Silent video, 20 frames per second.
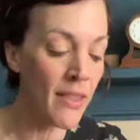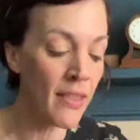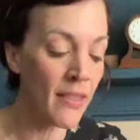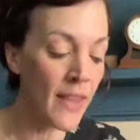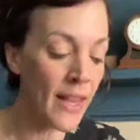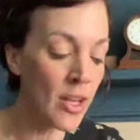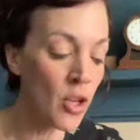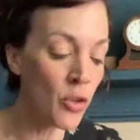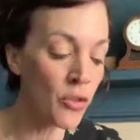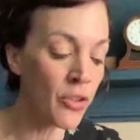
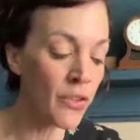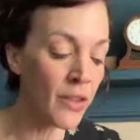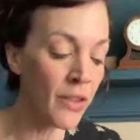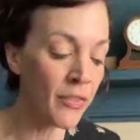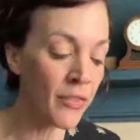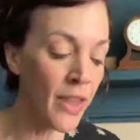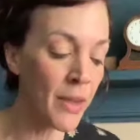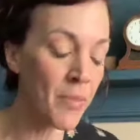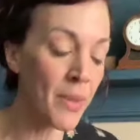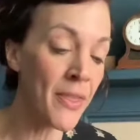They looked as if
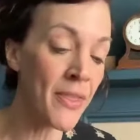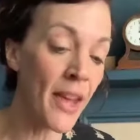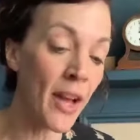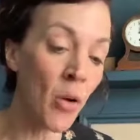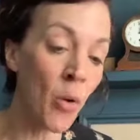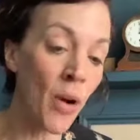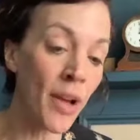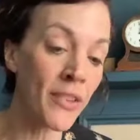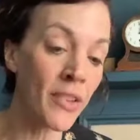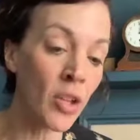they'd been there
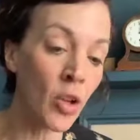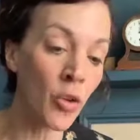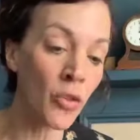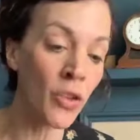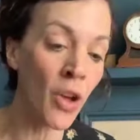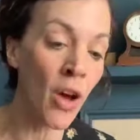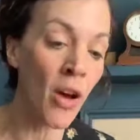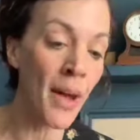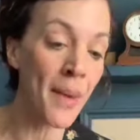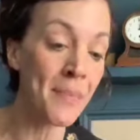quite a long
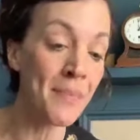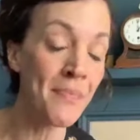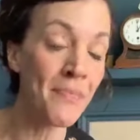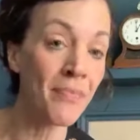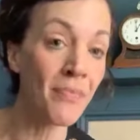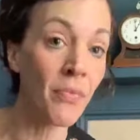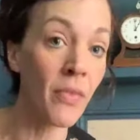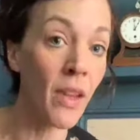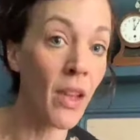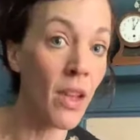time."
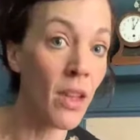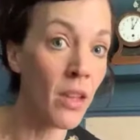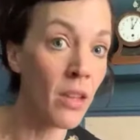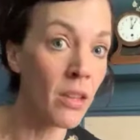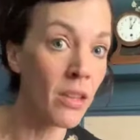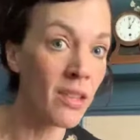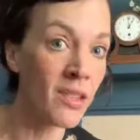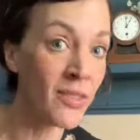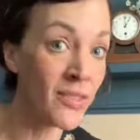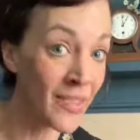
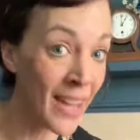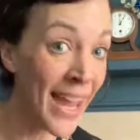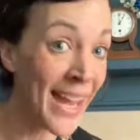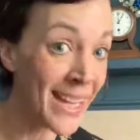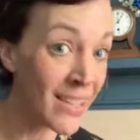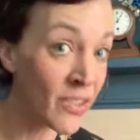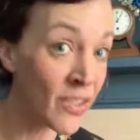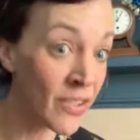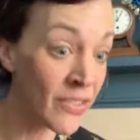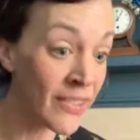
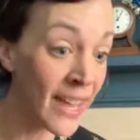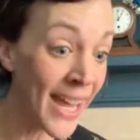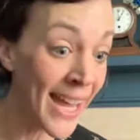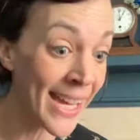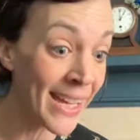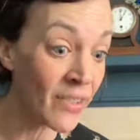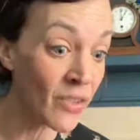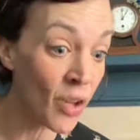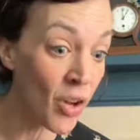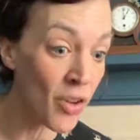"Days and
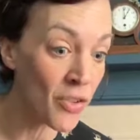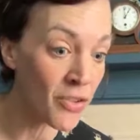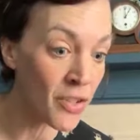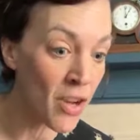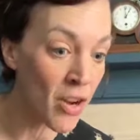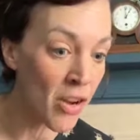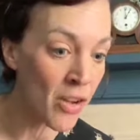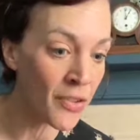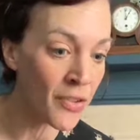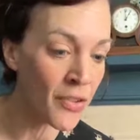days?" Arden
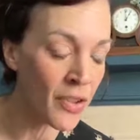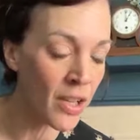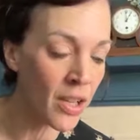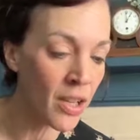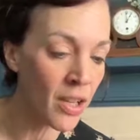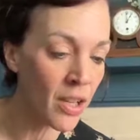asked.